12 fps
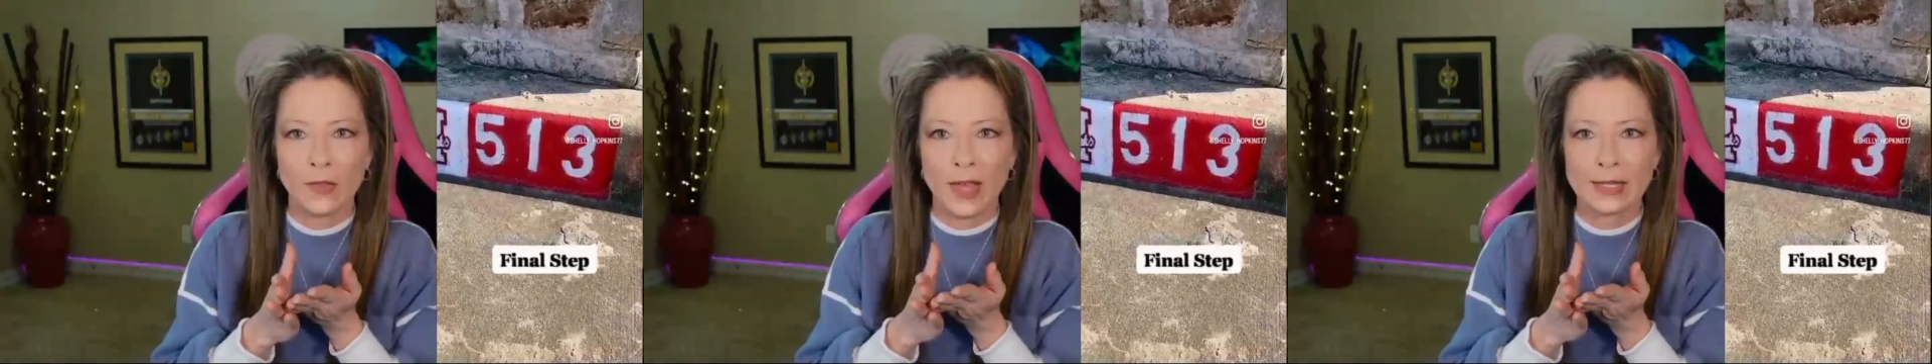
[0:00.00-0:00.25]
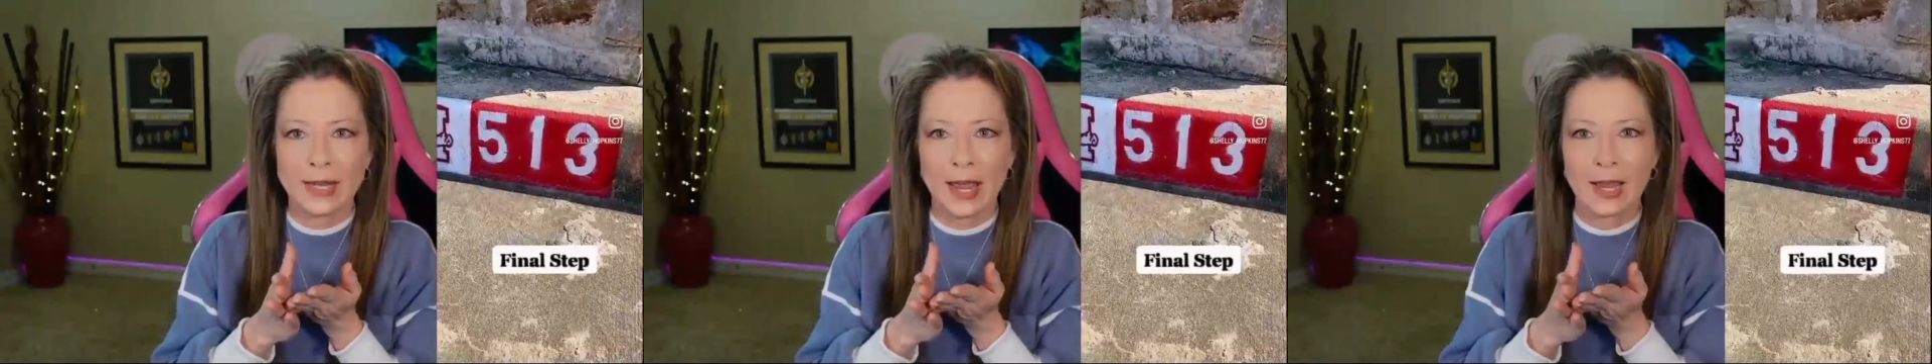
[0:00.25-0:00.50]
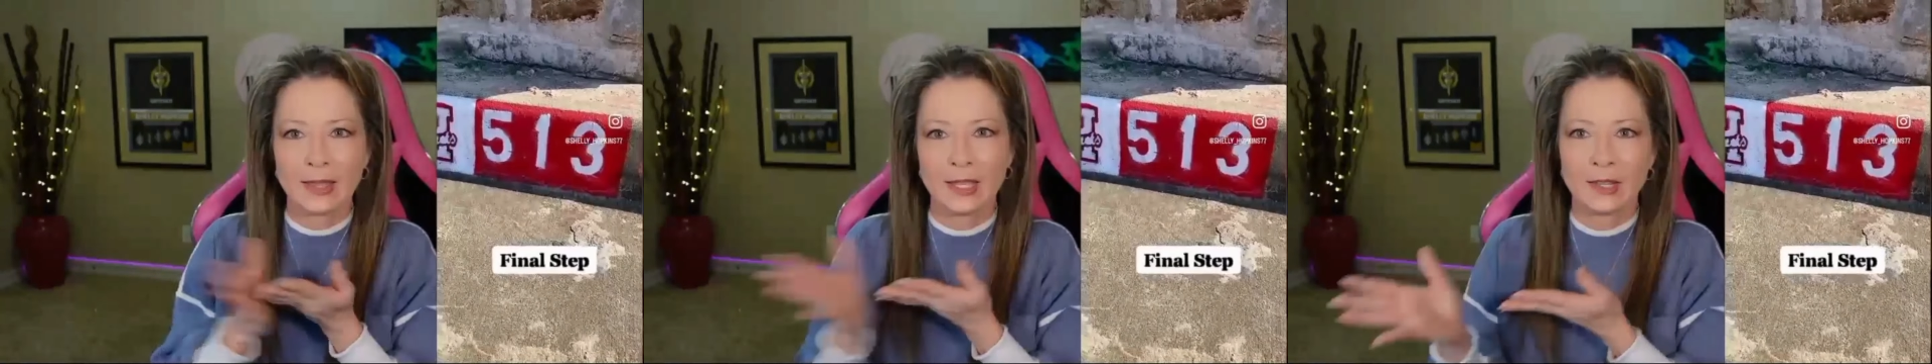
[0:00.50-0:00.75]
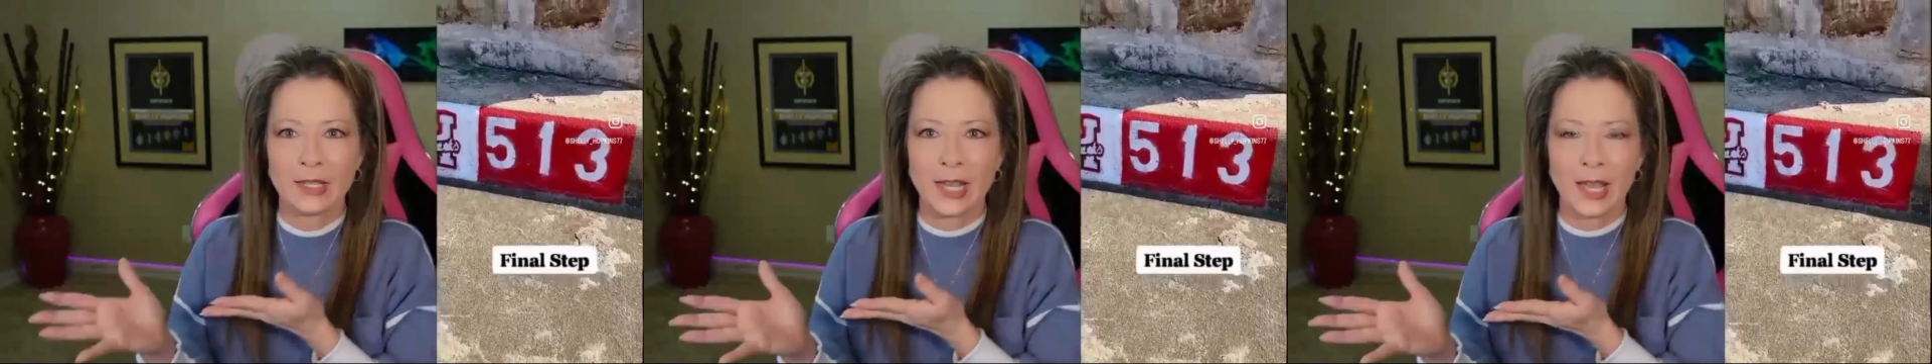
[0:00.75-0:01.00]
off that day, at the
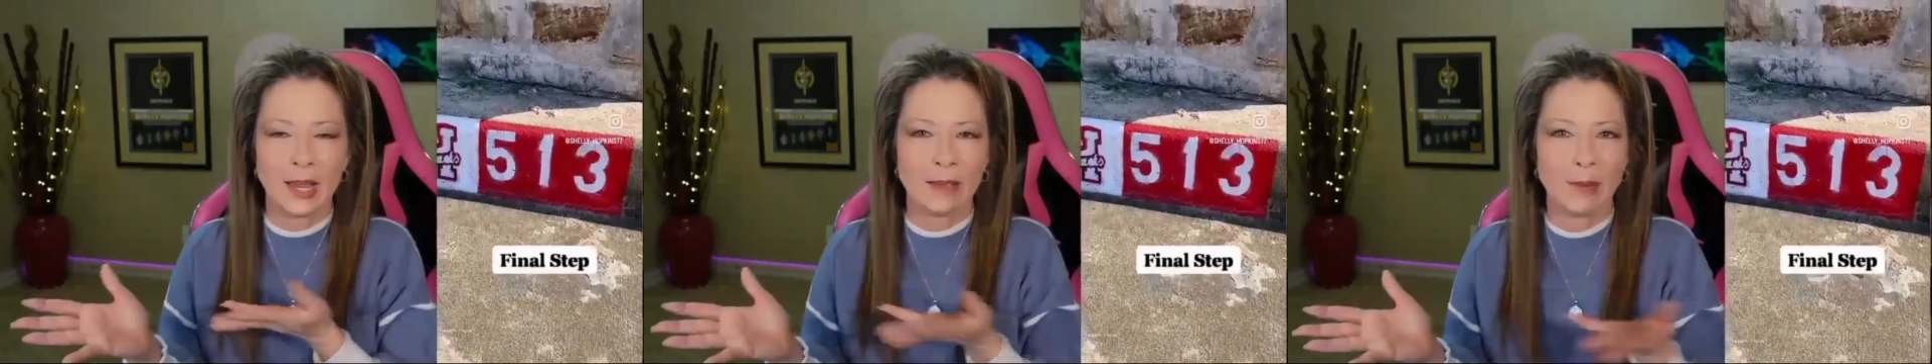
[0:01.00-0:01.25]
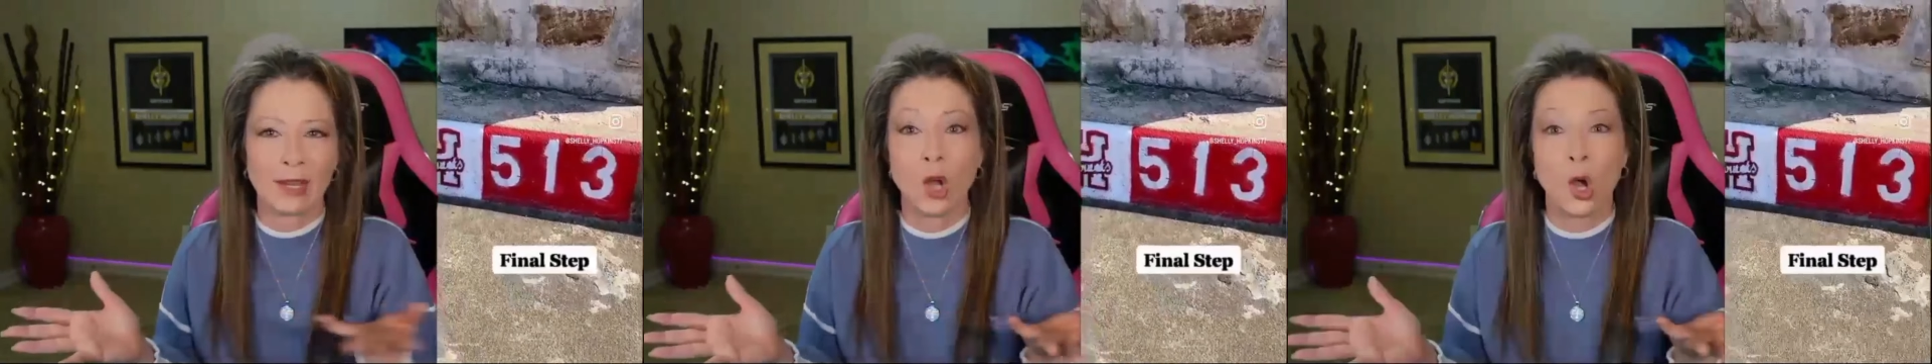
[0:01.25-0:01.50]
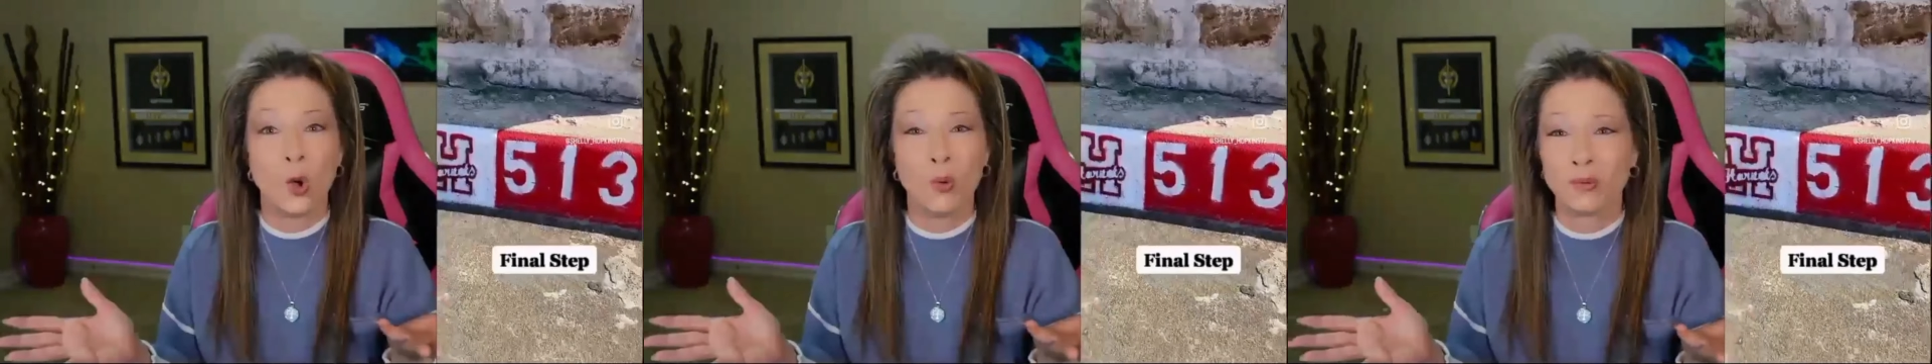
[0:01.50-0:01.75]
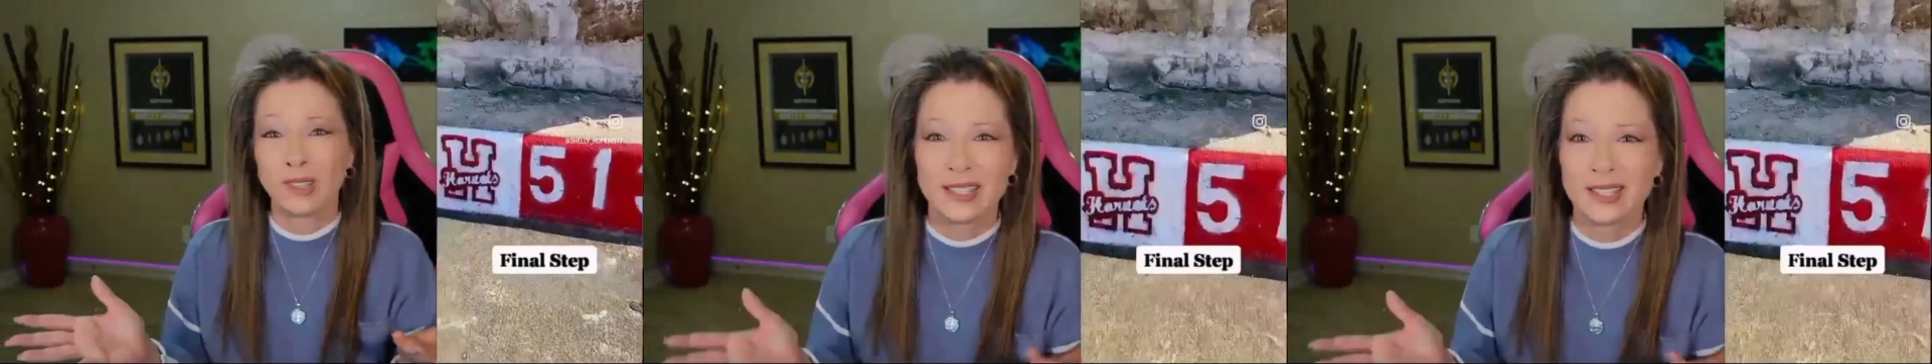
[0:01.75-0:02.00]
end of the day,
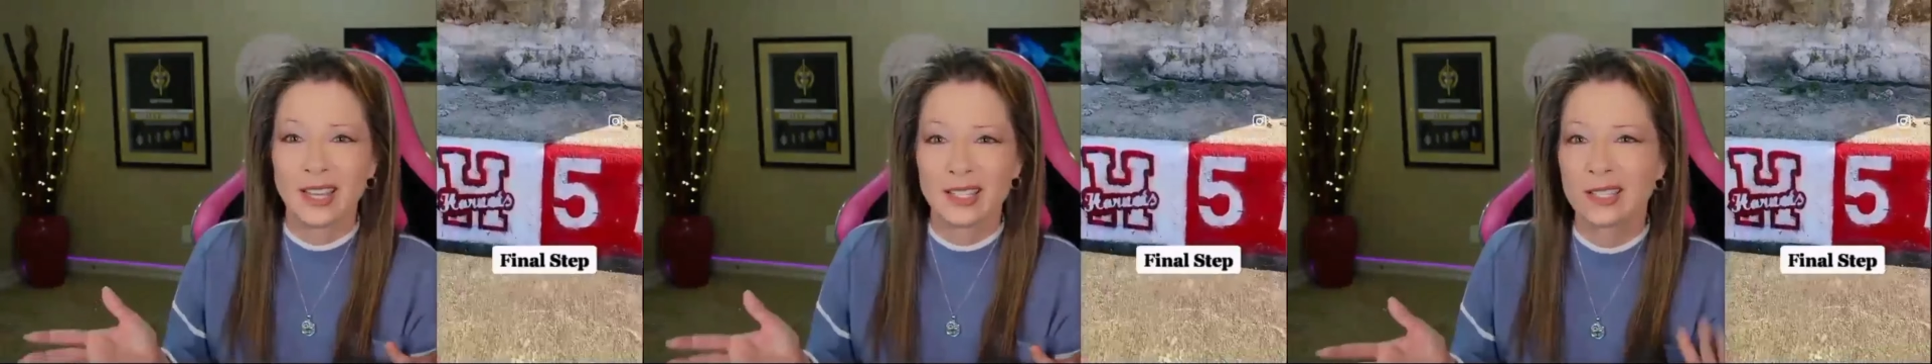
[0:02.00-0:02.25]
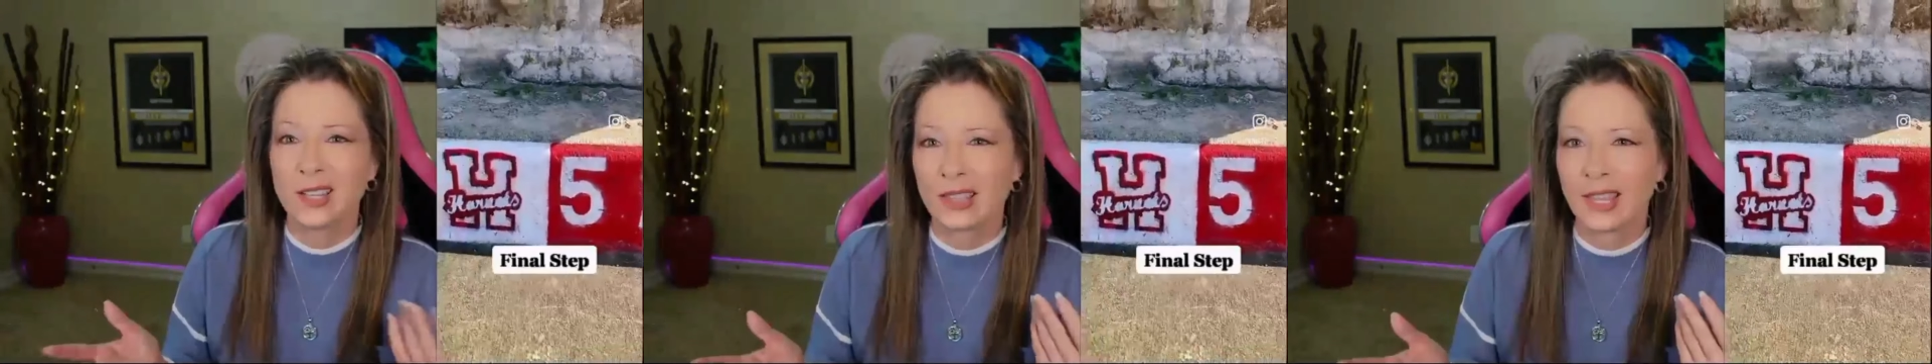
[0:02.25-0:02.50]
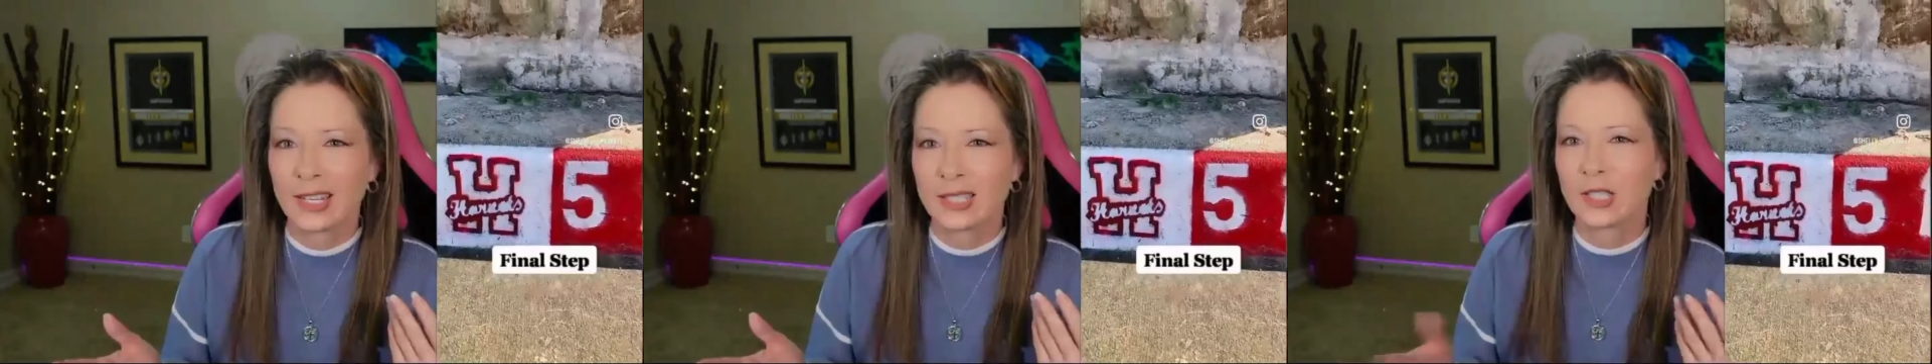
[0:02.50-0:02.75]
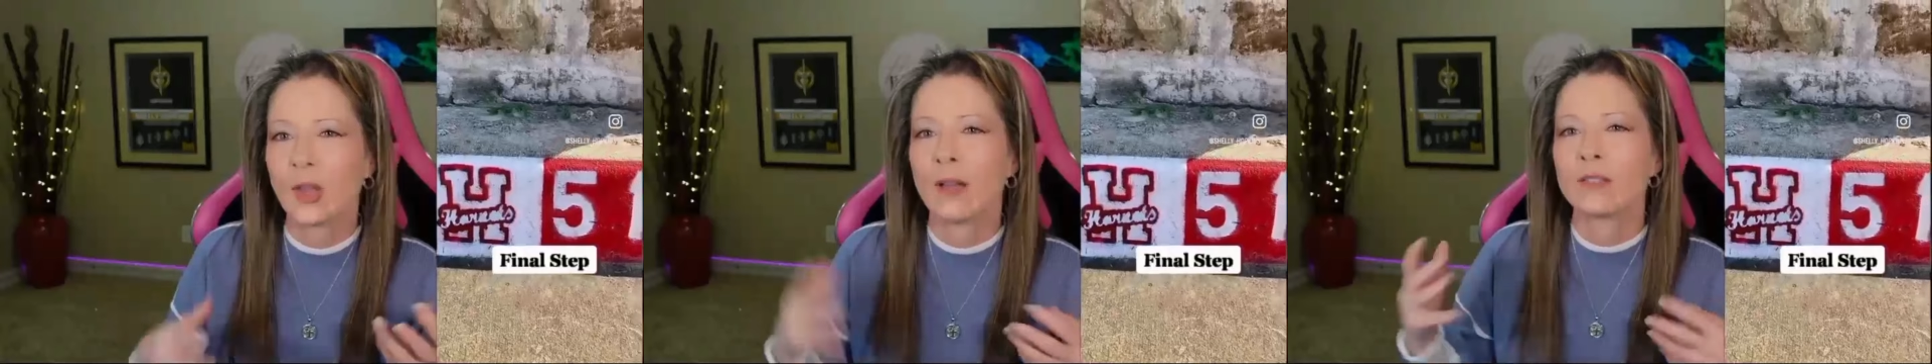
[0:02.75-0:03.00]
no, it's not that
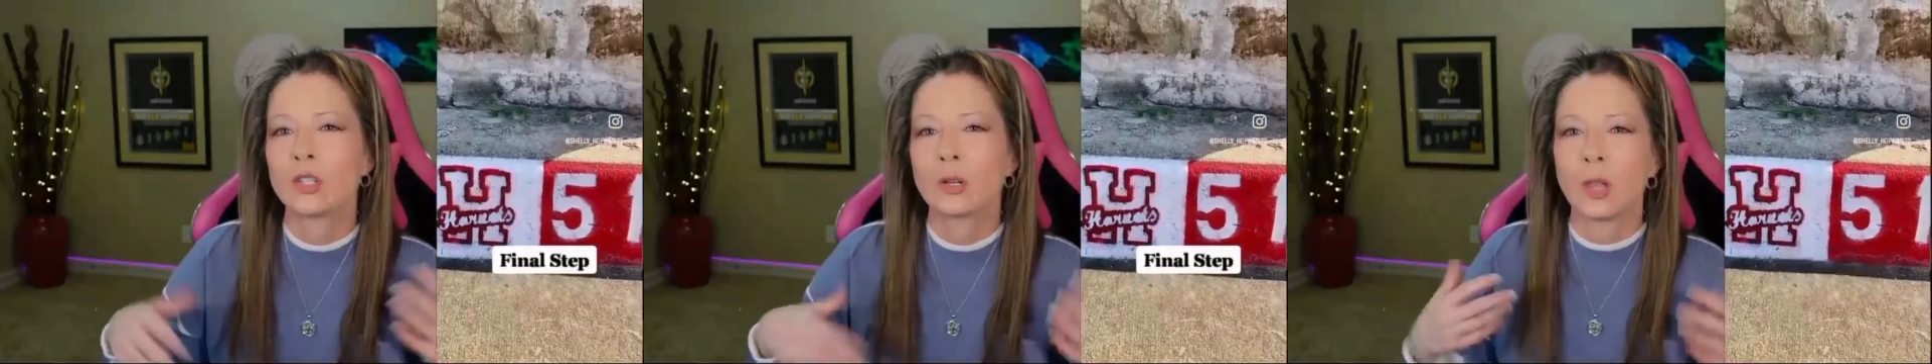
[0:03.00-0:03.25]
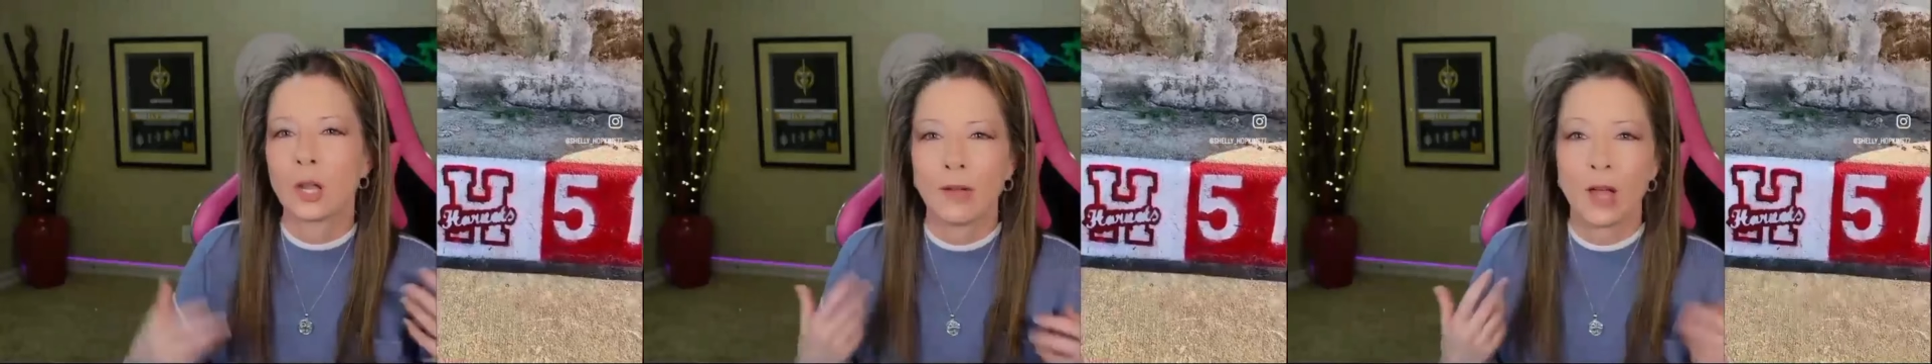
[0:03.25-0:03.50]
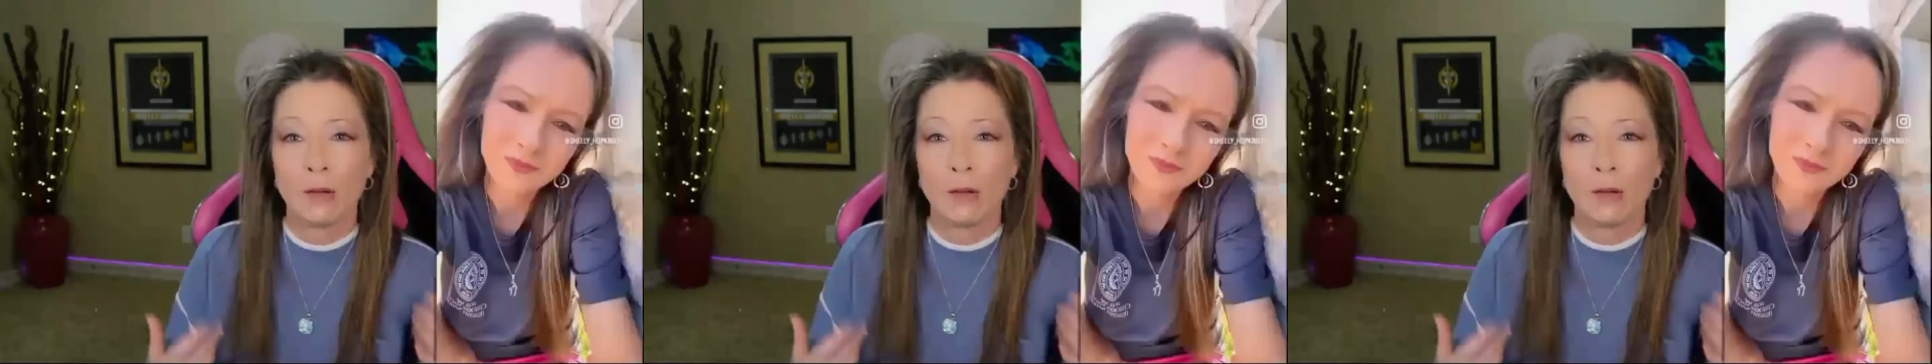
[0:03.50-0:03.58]
easy. You have to do a lot of